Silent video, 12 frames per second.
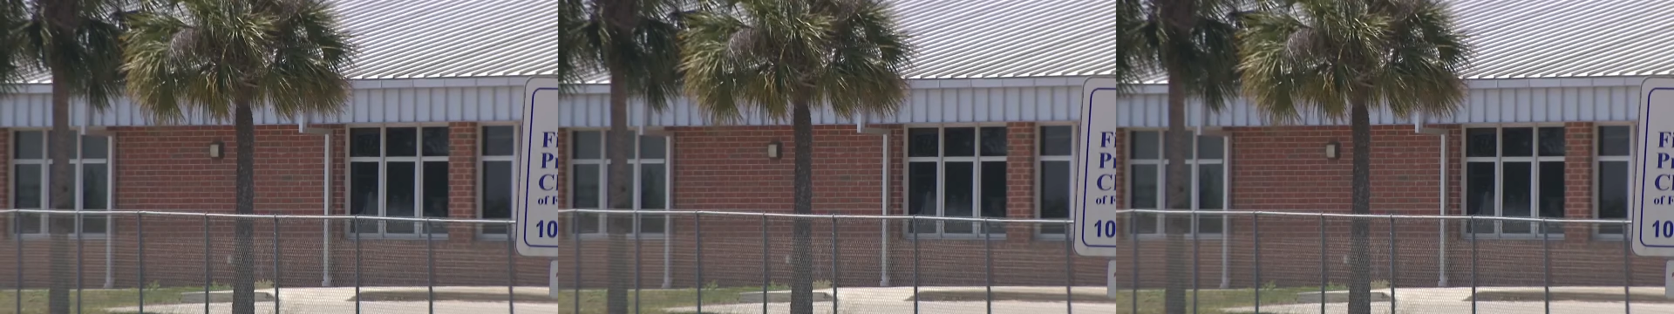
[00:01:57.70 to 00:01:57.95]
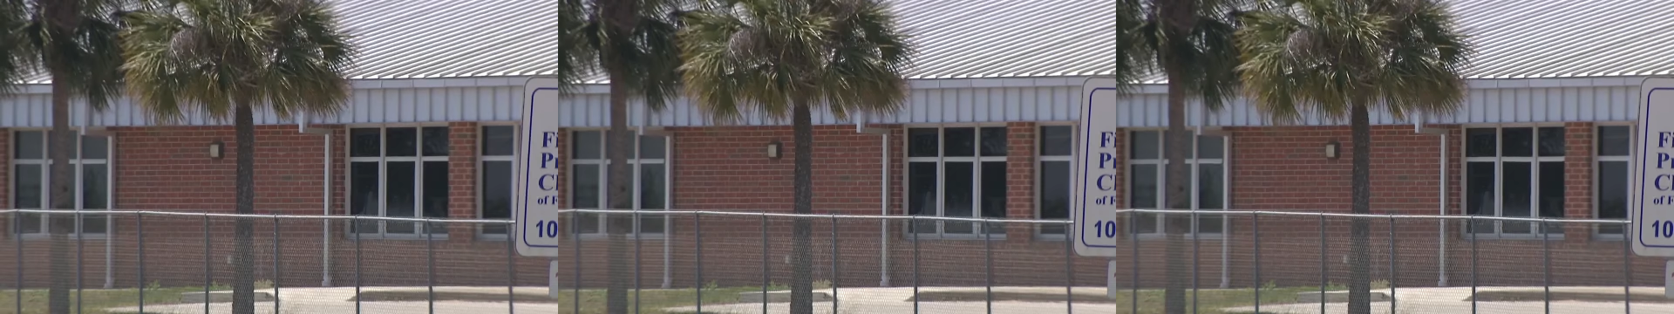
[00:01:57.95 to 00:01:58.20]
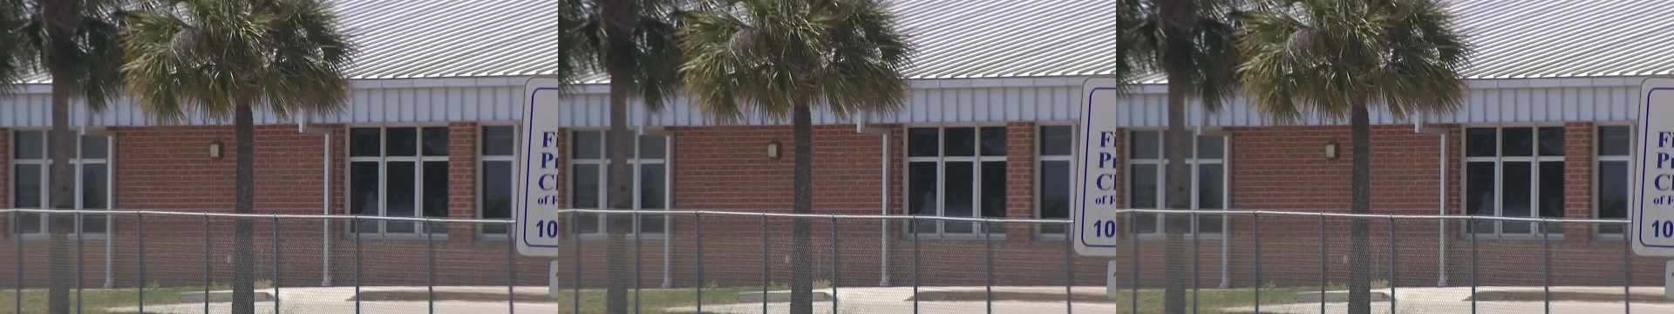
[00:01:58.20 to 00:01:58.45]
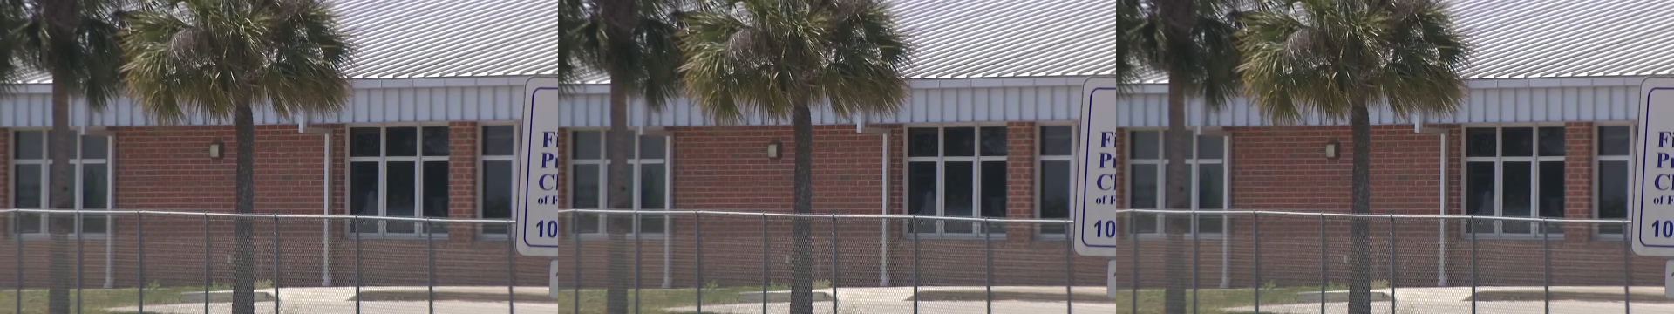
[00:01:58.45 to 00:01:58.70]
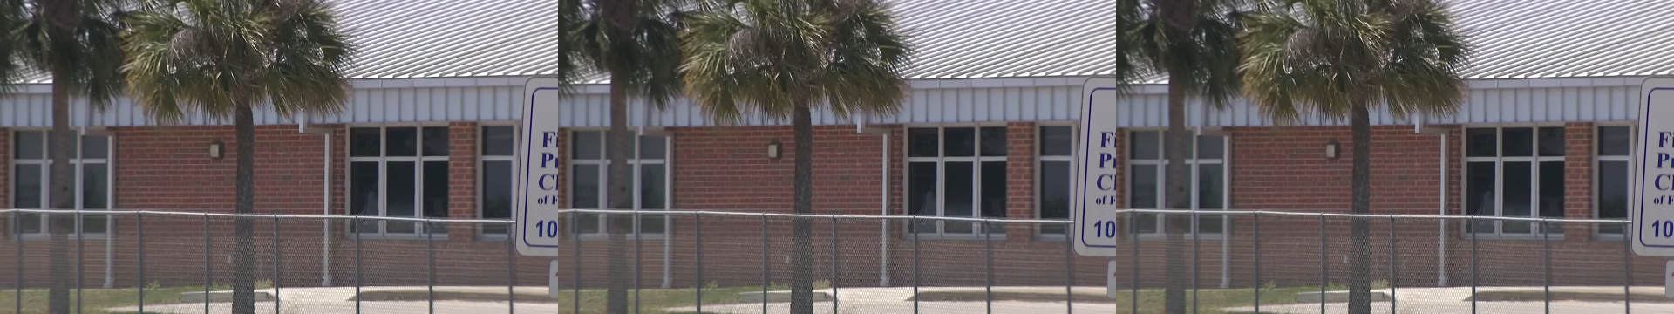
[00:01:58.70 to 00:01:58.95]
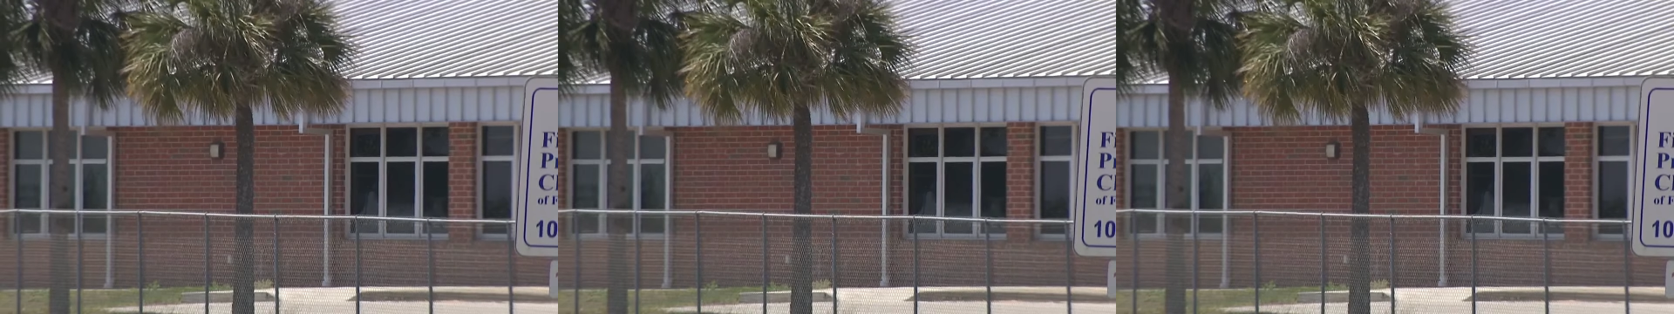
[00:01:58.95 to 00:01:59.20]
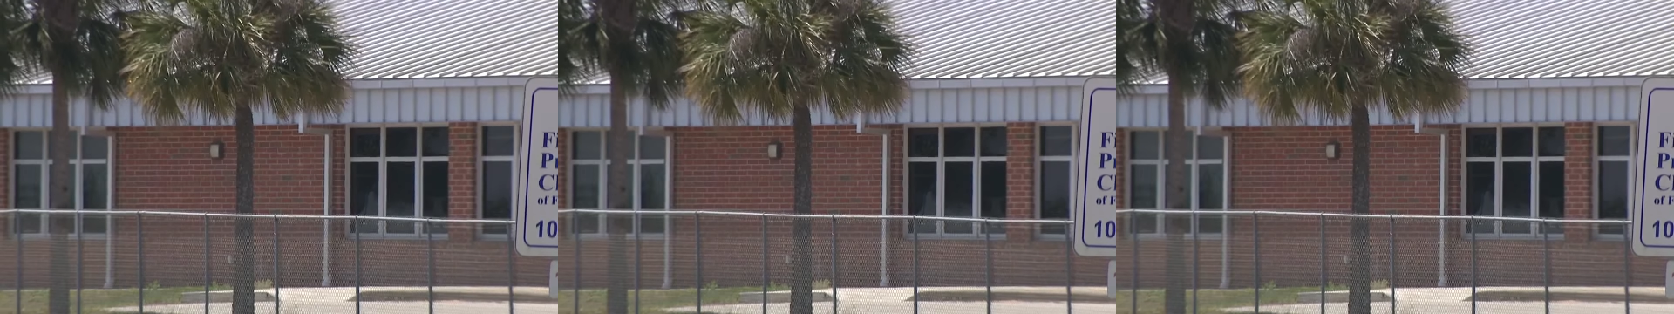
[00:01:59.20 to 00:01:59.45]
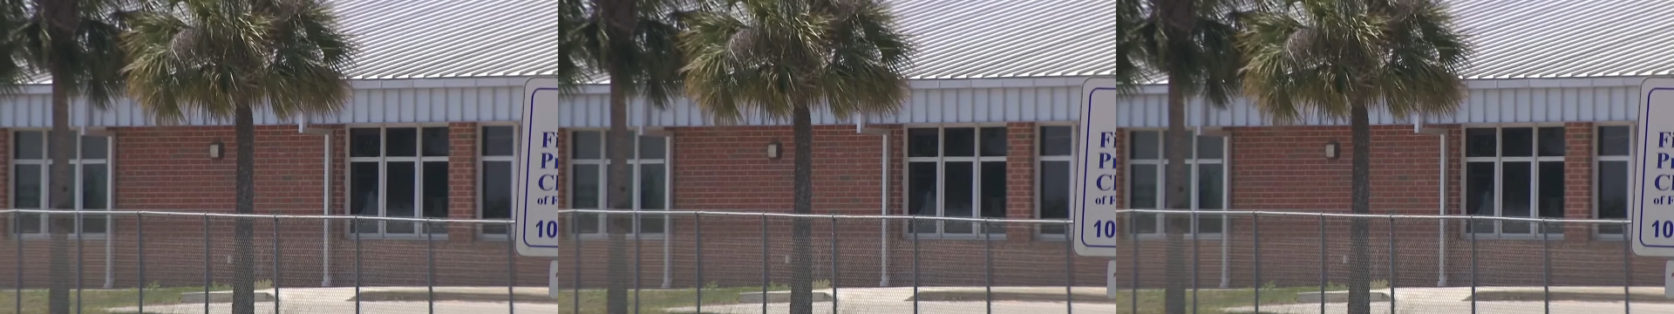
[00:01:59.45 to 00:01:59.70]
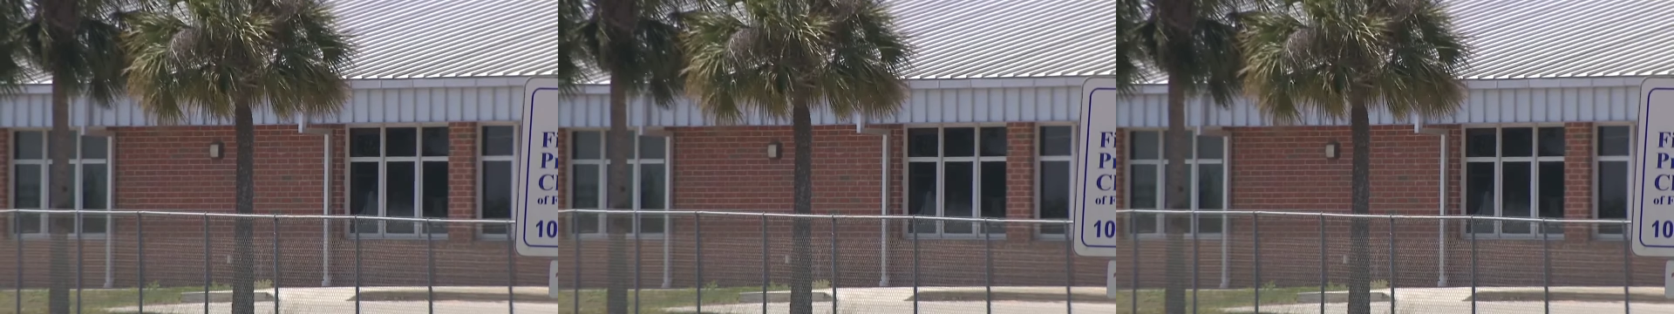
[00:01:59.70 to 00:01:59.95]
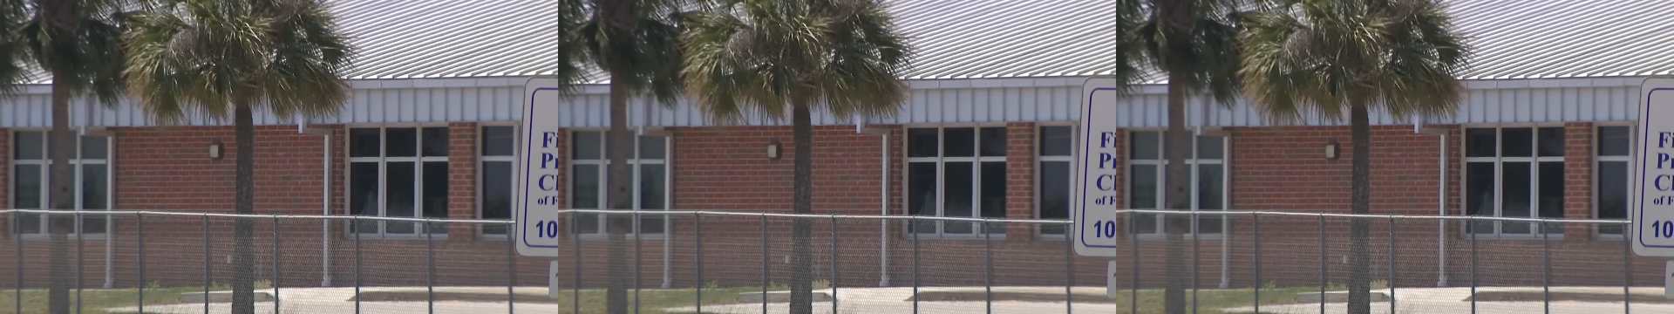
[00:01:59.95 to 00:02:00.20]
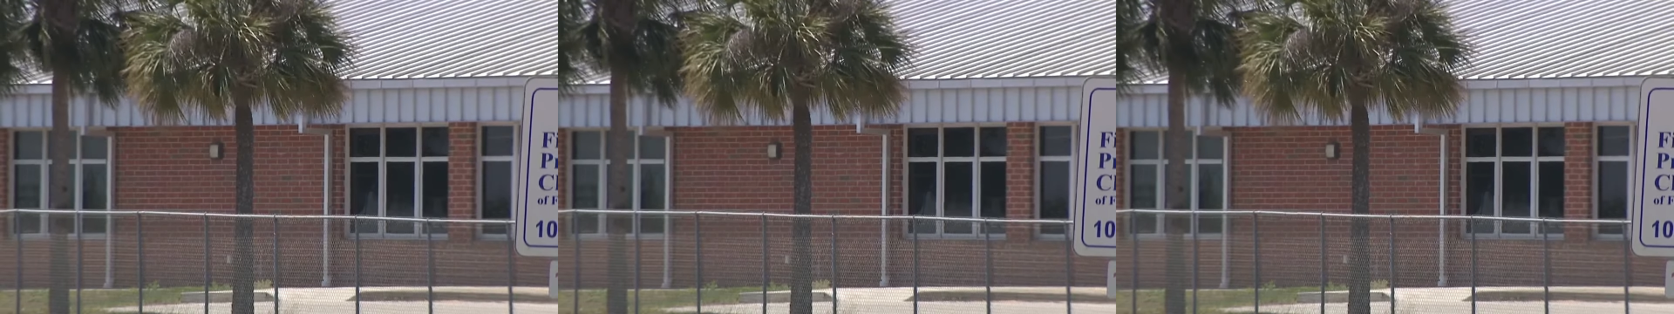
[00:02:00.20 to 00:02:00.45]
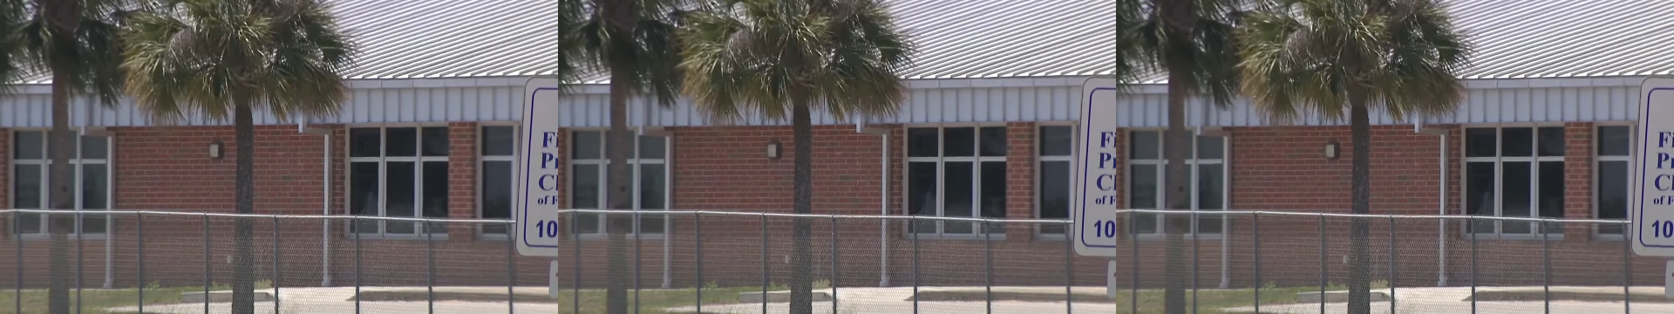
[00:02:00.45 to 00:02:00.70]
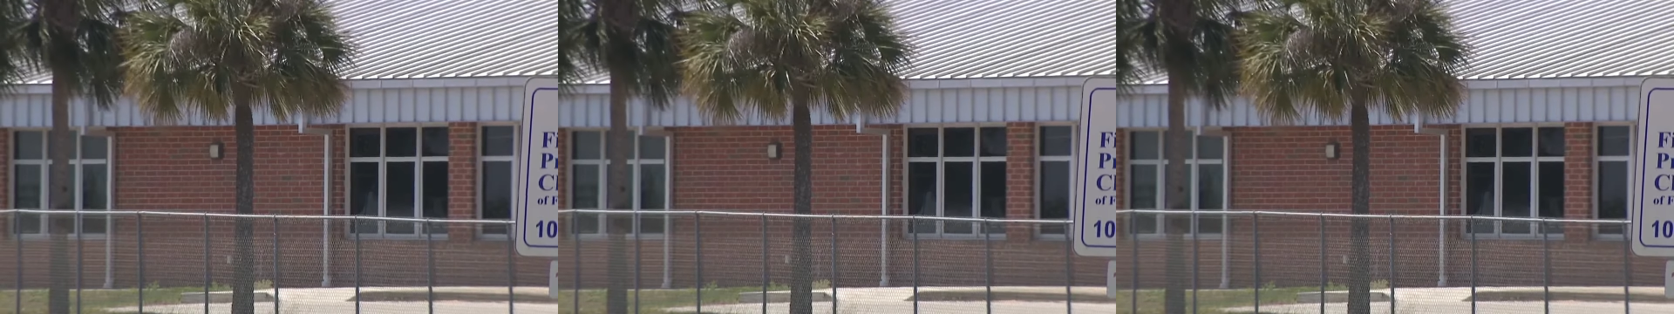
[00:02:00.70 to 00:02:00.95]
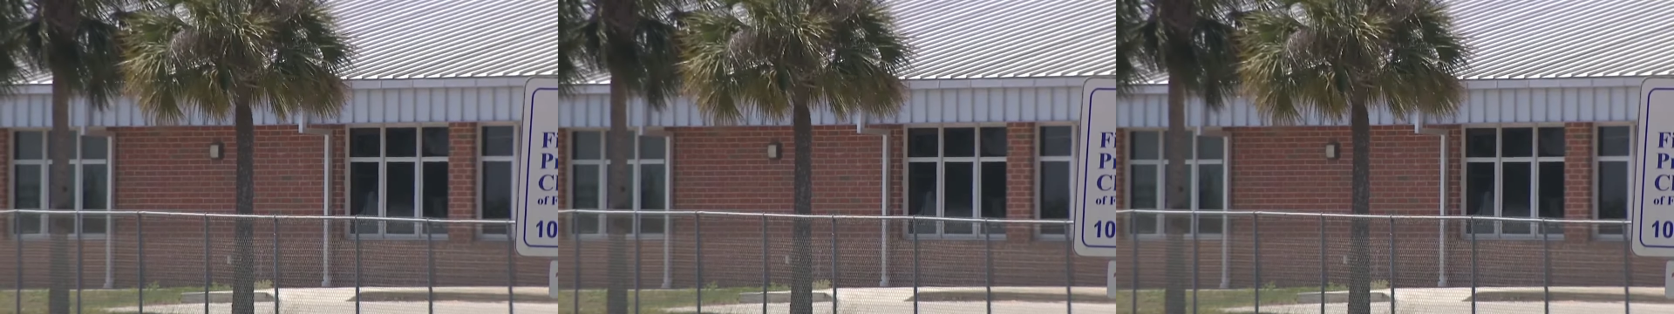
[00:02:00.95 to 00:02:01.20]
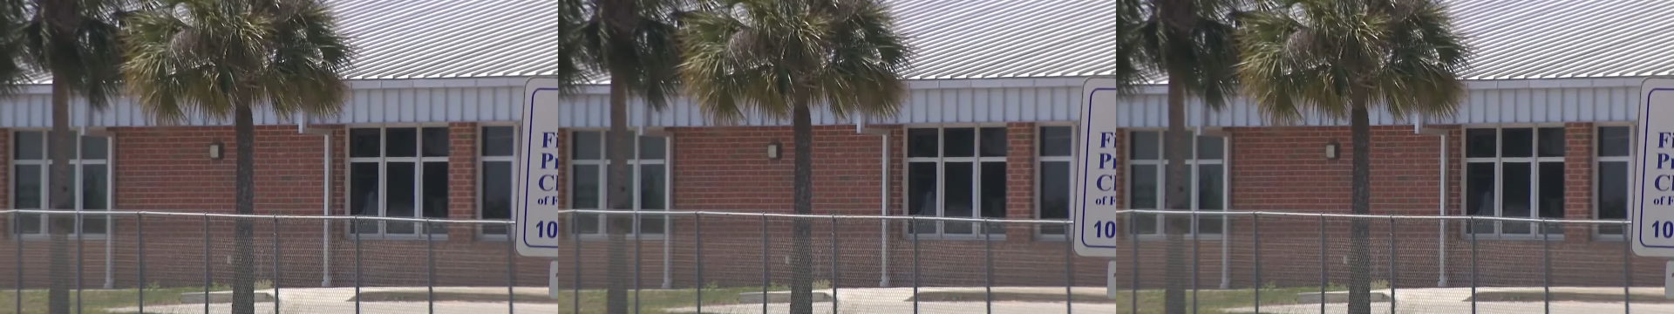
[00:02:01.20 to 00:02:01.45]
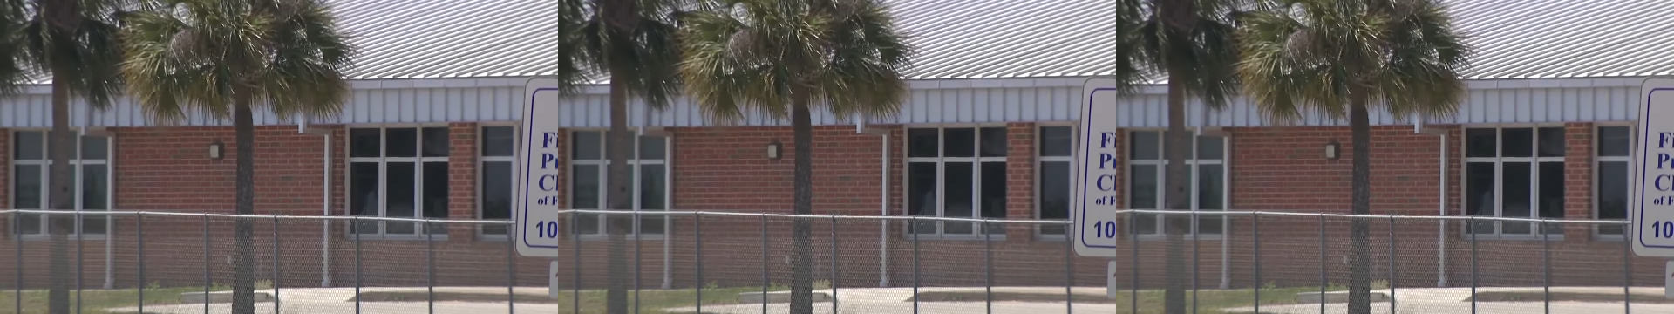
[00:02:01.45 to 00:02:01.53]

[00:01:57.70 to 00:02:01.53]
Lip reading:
(no speaker visible)